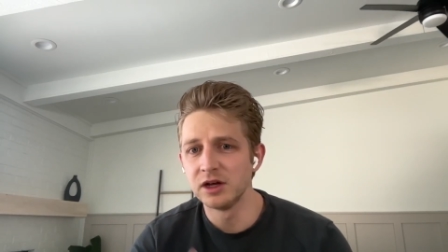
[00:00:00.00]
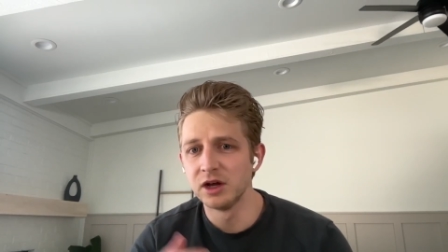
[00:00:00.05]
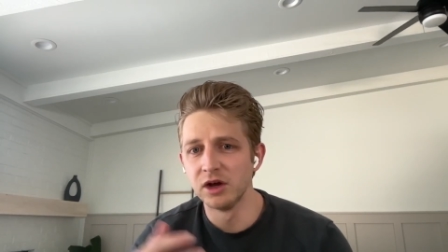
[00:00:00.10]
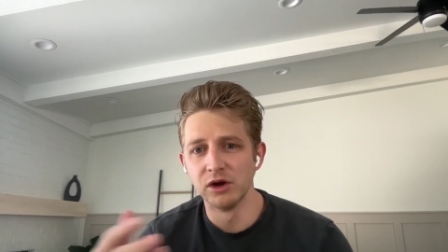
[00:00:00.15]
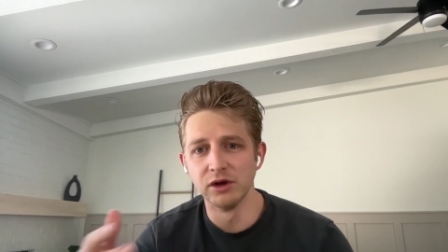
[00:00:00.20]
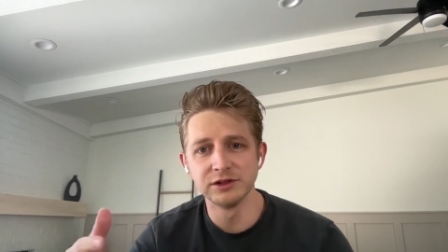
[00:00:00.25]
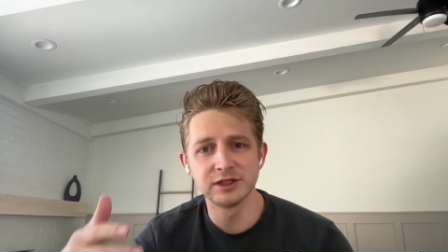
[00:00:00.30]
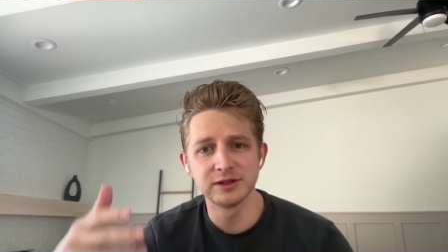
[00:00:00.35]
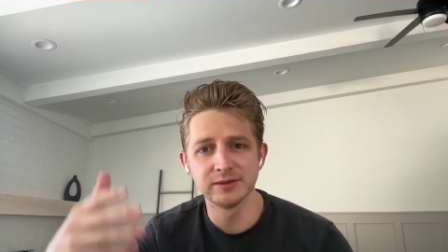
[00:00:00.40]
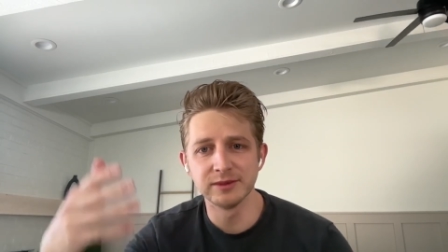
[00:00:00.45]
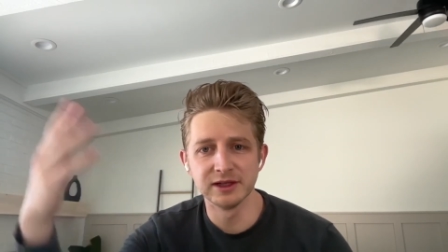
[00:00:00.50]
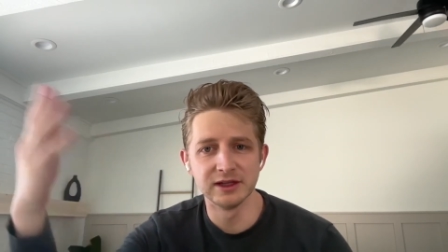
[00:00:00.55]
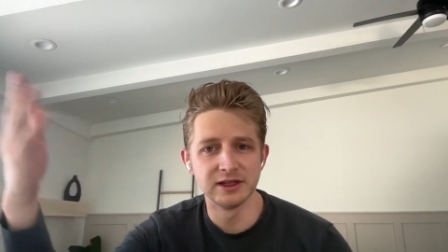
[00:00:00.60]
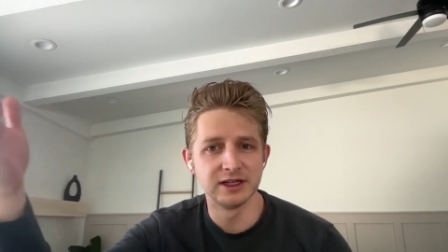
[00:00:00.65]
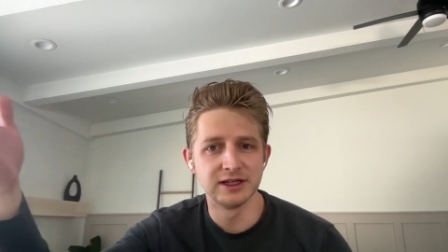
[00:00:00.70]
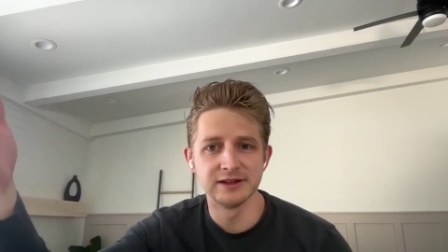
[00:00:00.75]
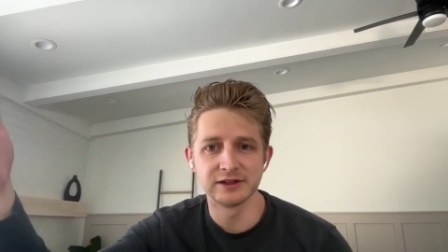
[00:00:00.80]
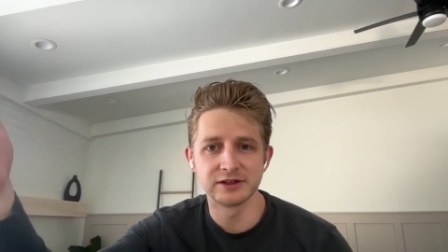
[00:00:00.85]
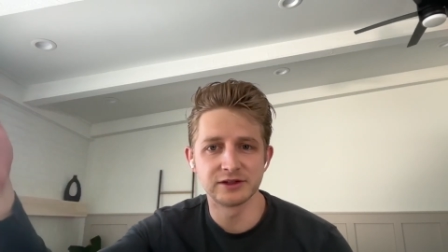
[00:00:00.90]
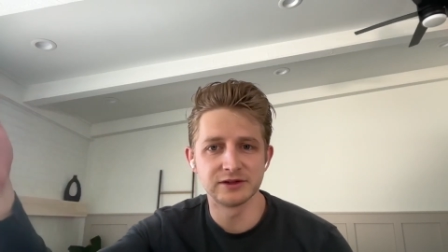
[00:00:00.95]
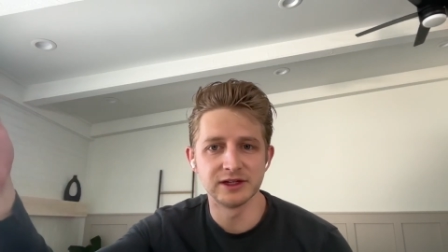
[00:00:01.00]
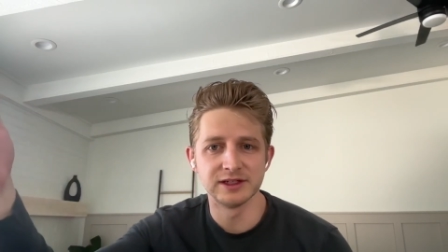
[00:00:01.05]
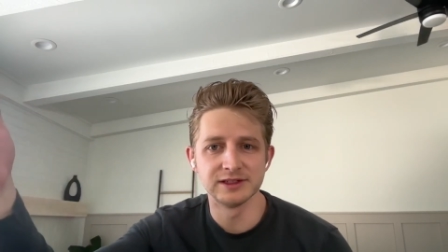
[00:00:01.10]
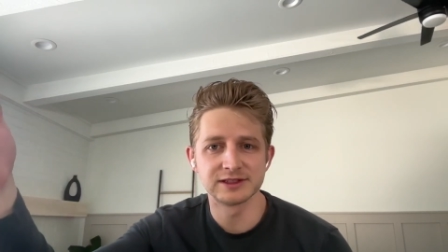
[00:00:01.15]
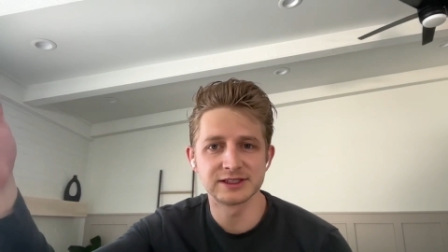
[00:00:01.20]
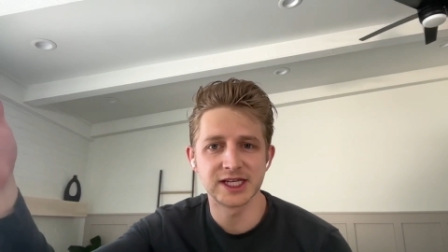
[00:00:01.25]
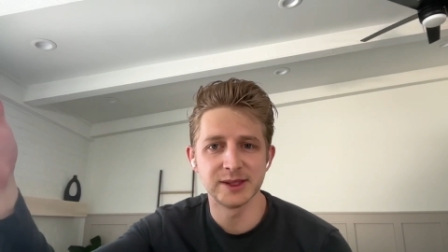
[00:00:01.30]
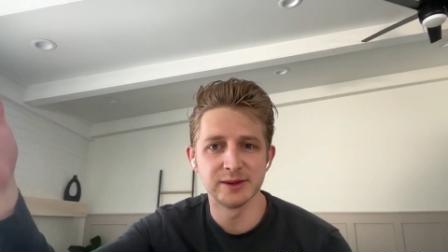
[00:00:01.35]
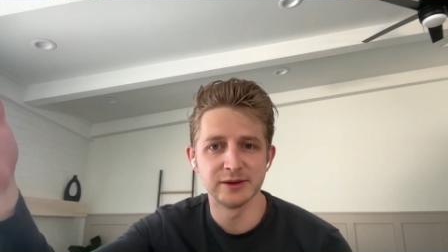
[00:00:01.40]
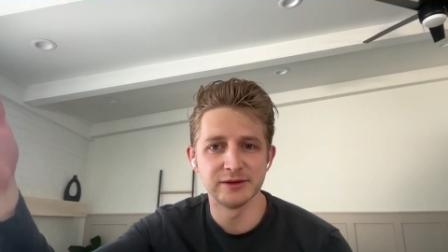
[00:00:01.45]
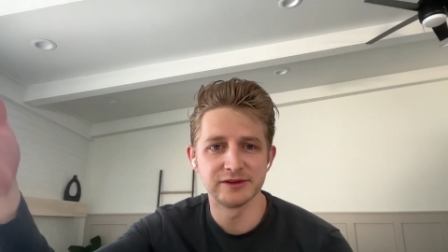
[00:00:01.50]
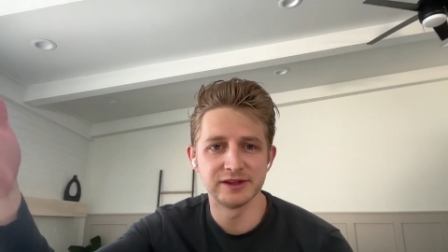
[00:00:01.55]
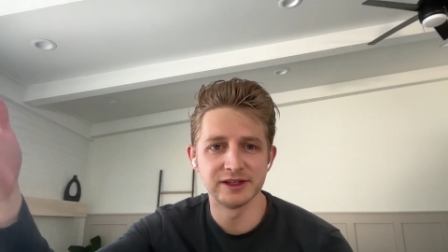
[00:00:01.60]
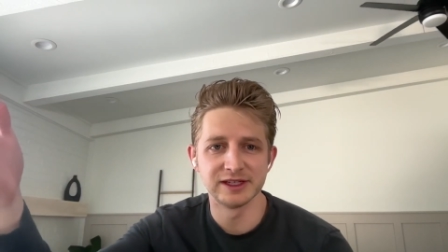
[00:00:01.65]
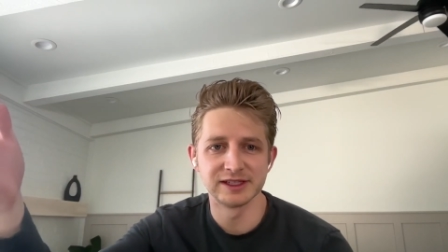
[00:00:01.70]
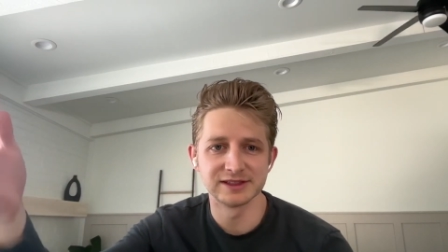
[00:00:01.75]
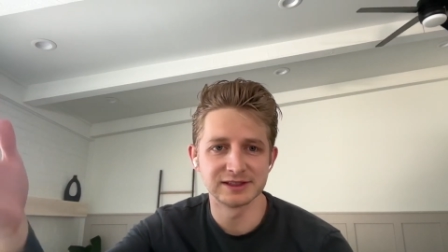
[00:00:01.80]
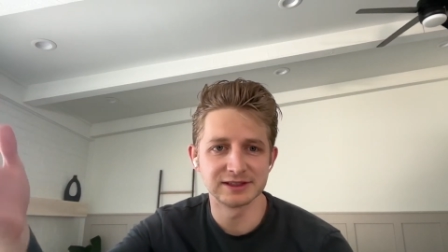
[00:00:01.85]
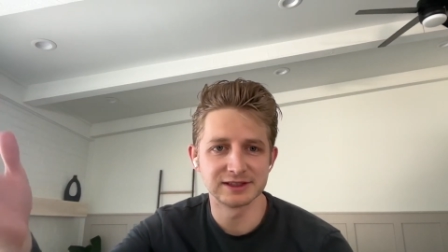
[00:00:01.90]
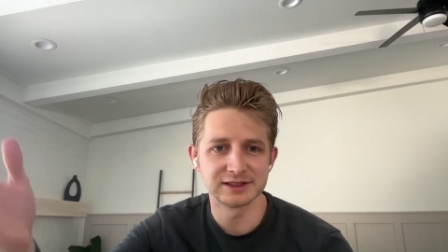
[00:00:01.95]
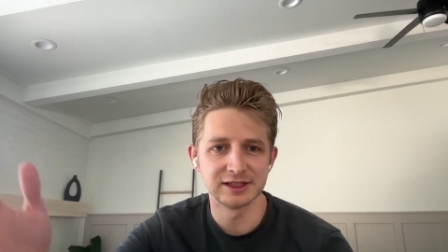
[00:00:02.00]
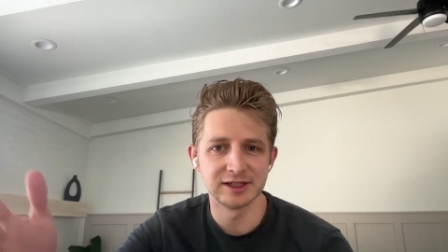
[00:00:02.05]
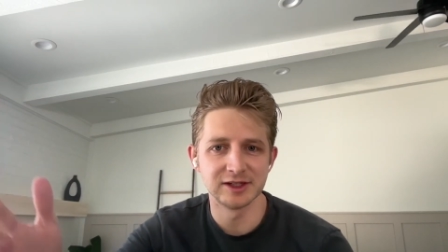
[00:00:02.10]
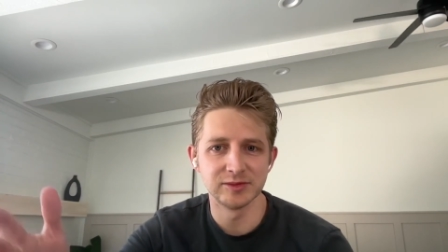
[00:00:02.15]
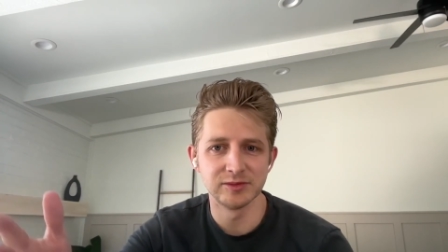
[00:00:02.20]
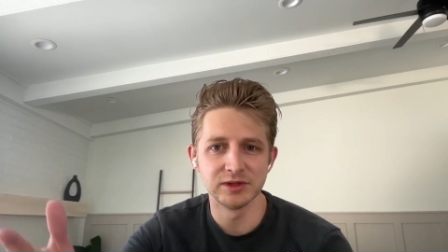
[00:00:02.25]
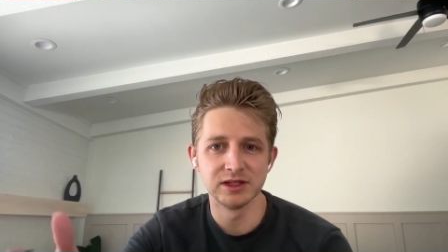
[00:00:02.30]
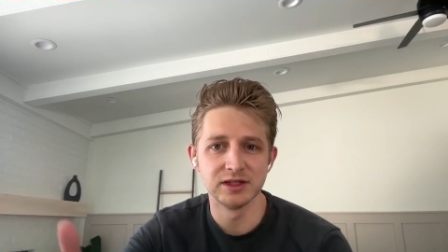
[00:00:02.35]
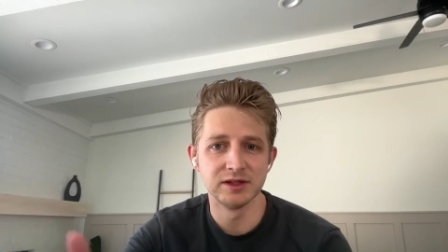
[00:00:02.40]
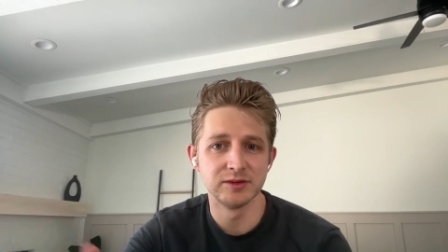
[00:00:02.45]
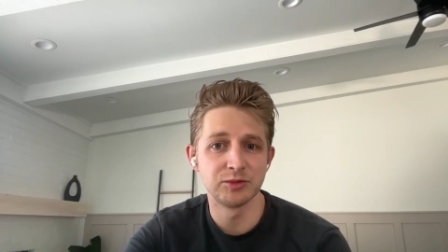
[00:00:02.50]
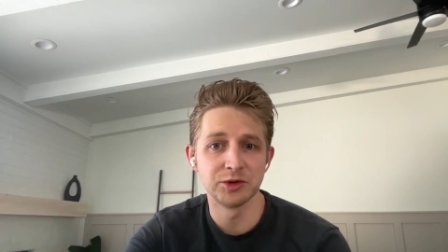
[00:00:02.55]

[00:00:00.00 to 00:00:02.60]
ultimately in the grand scheme of things is going to be